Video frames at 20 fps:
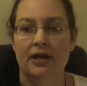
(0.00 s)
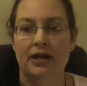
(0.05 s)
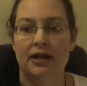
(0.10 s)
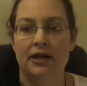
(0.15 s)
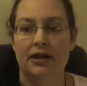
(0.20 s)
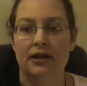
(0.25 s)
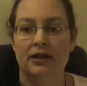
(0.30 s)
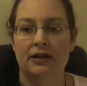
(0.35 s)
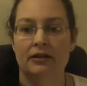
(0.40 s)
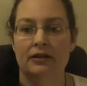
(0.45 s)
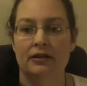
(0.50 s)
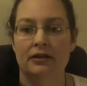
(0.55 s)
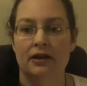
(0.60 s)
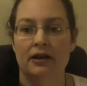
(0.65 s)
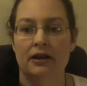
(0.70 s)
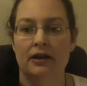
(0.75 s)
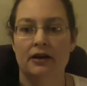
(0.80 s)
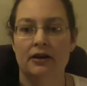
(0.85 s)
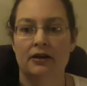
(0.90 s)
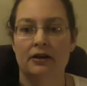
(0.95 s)
And
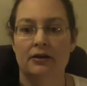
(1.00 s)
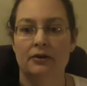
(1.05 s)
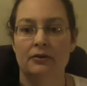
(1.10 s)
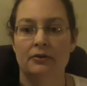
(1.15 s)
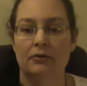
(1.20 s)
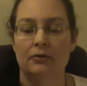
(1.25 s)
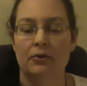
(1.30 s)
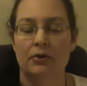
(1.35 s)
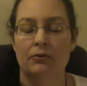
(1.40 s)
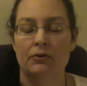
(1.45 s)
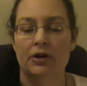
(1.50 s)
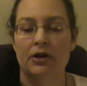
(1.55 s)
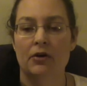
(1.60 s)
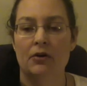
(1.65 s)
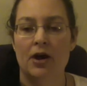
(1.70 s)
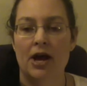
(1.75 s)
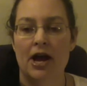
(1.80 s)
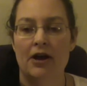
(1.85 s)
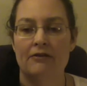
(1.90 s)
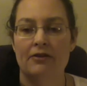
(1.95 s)
when we
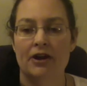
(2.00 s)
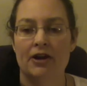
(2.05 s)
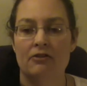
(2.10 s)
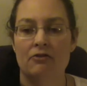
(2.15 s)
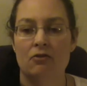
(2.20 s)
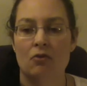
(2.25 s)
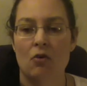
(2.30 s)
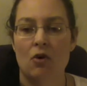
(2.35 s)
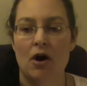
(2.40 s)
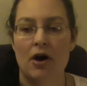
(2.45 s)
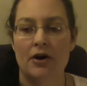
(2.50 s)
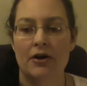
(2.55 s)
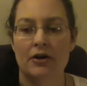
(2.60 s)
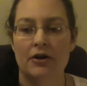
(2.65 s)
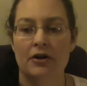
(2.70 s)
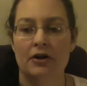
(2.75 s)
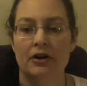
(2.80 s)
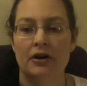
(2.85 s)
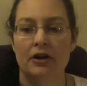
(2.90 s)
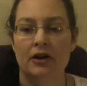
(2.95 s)
don't have enough
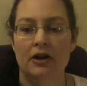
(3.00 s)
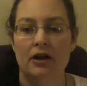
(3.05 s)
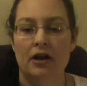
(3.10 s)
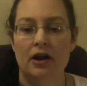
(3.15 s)
water,